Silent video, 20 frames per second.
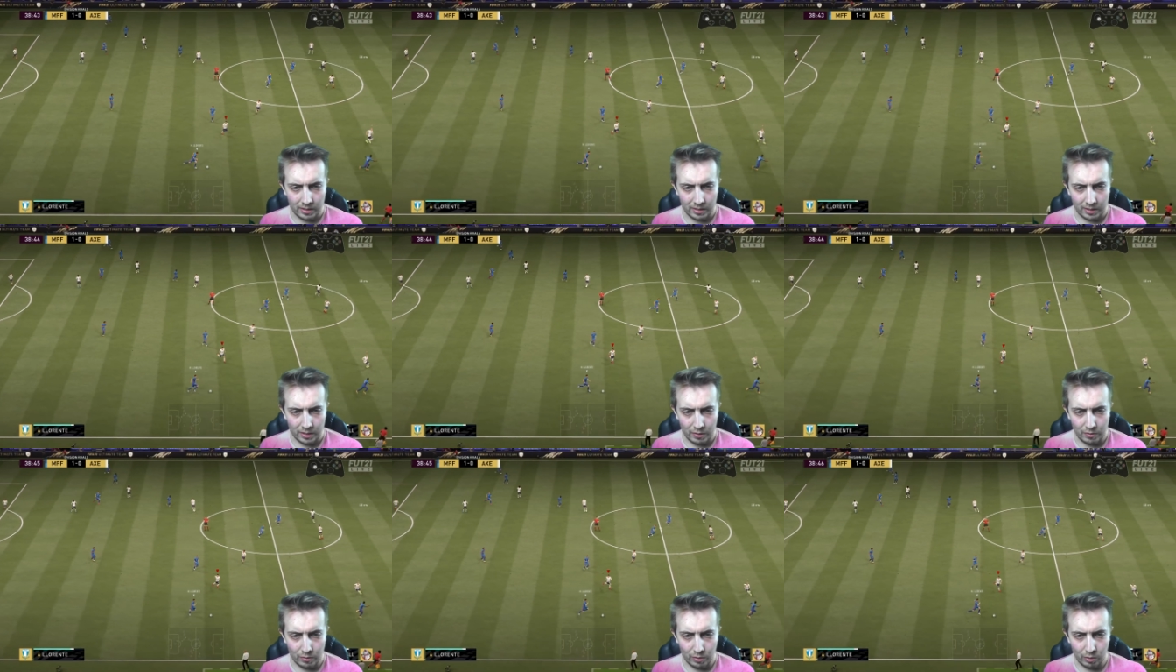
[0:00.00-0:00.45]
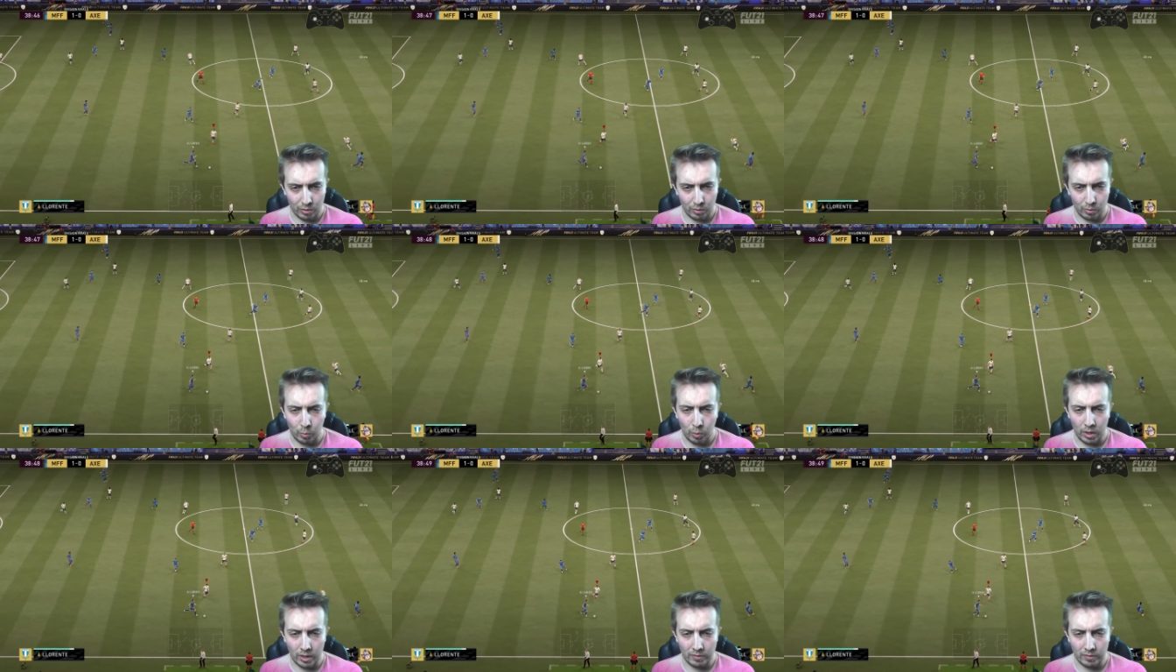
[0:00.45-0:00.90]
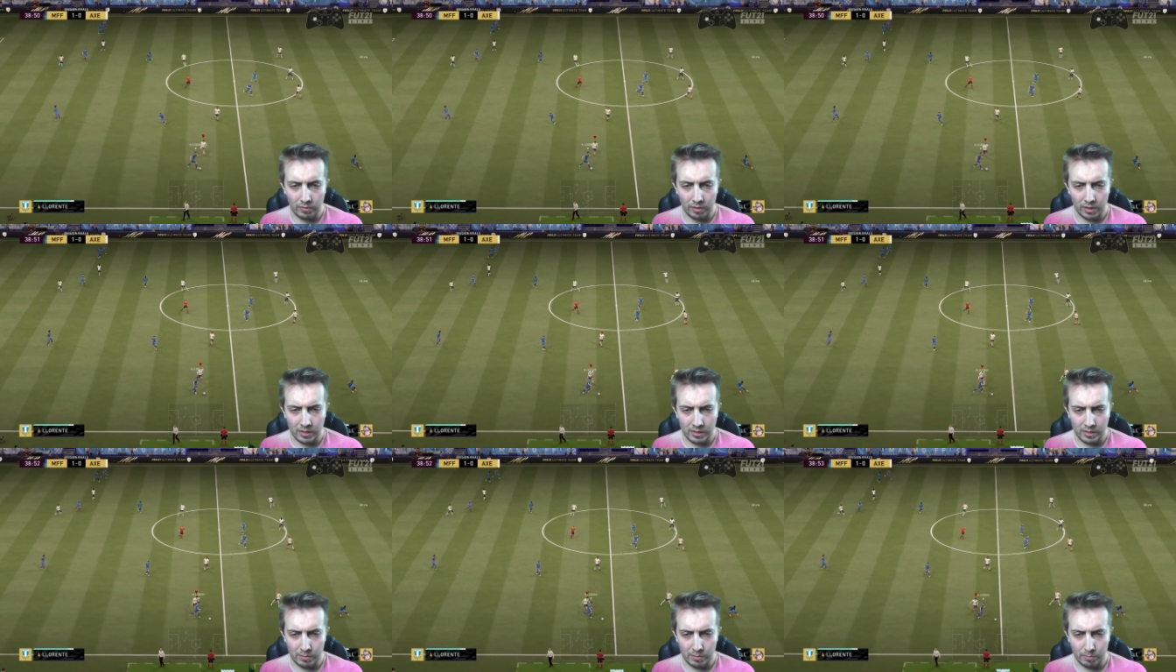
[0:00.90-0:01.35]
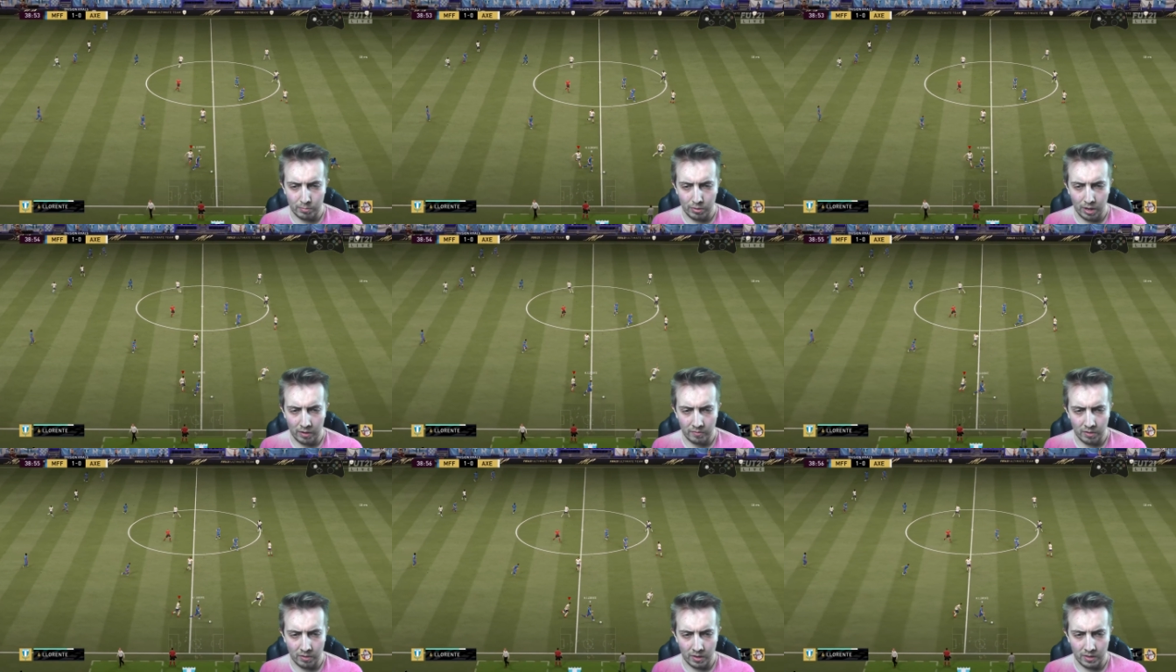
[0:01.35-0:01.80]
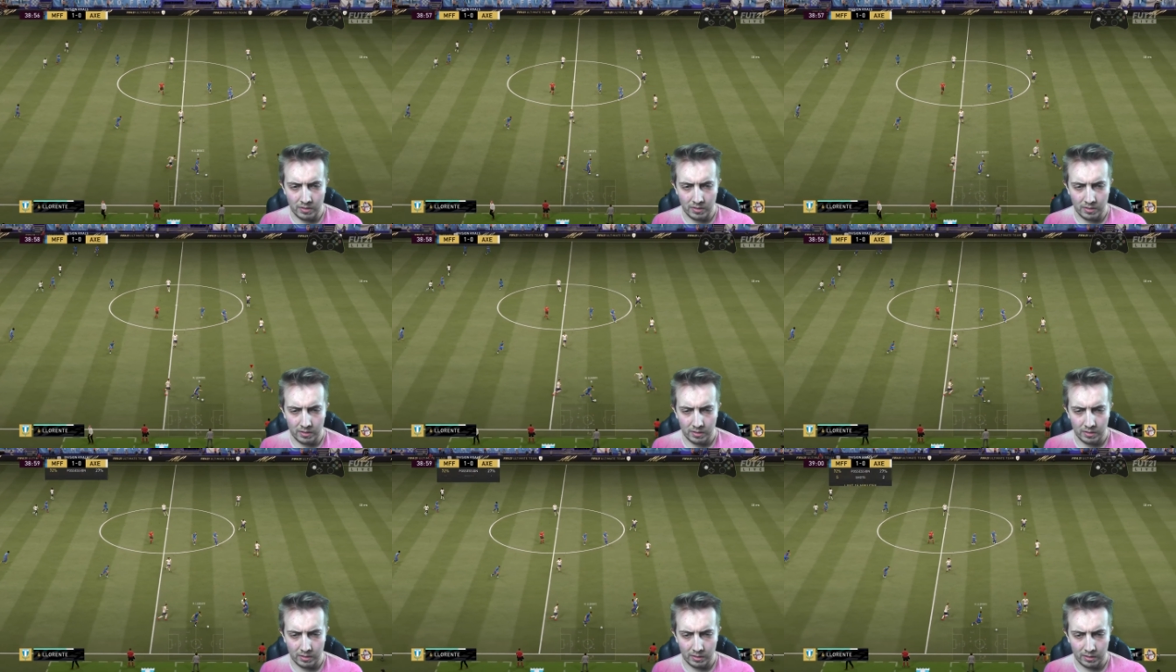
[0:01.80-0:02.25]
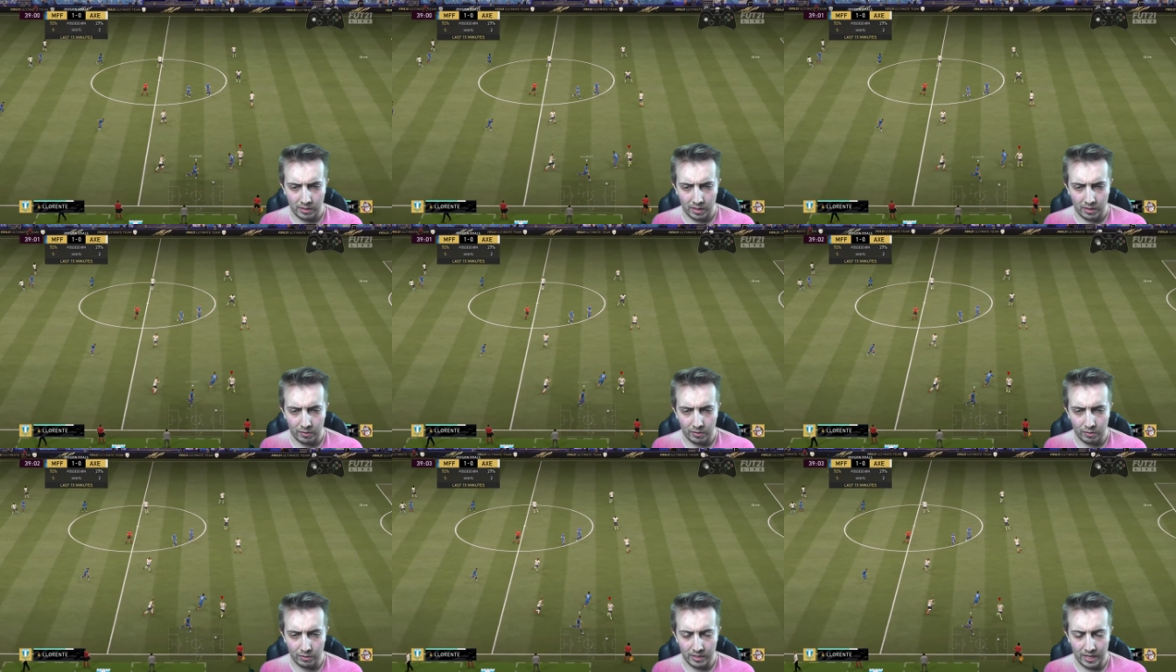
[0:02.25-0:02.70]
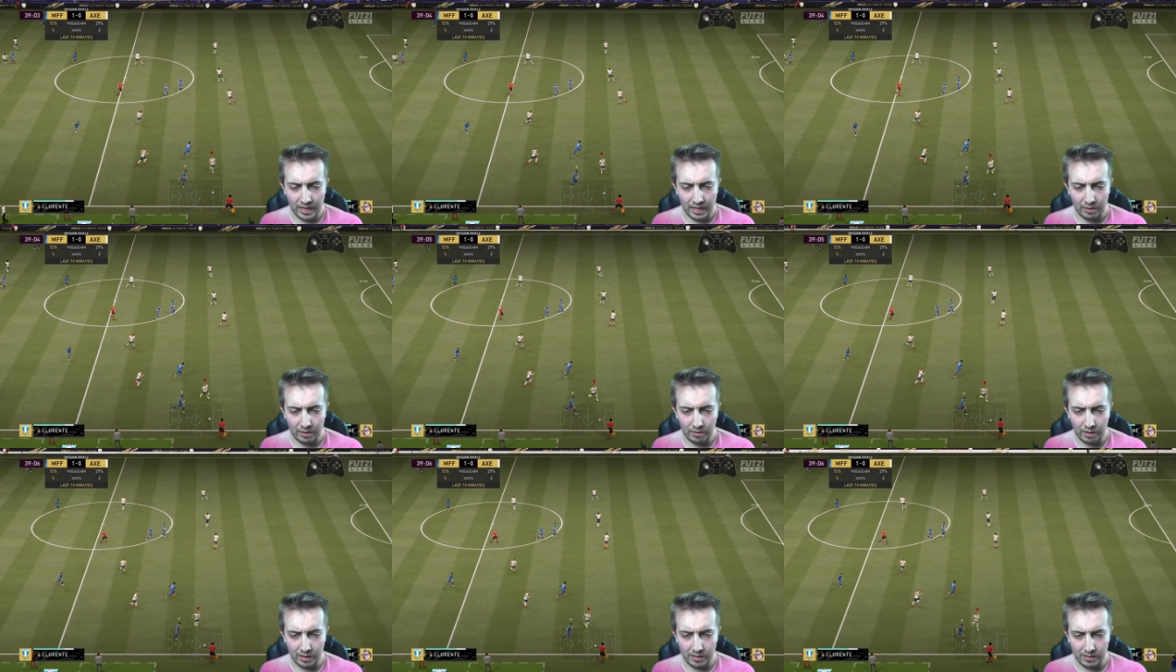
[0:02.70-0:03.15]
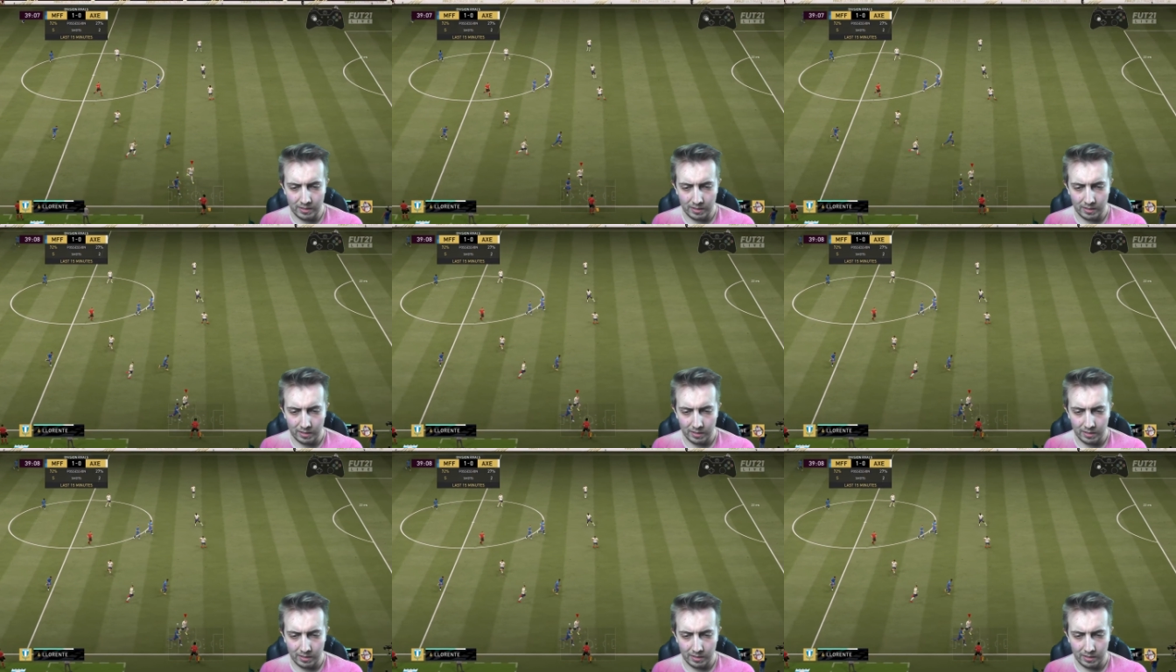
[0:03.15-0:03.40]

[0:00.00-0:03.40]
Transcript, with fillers: You've got white rice, brown rice, you've got Decky rice.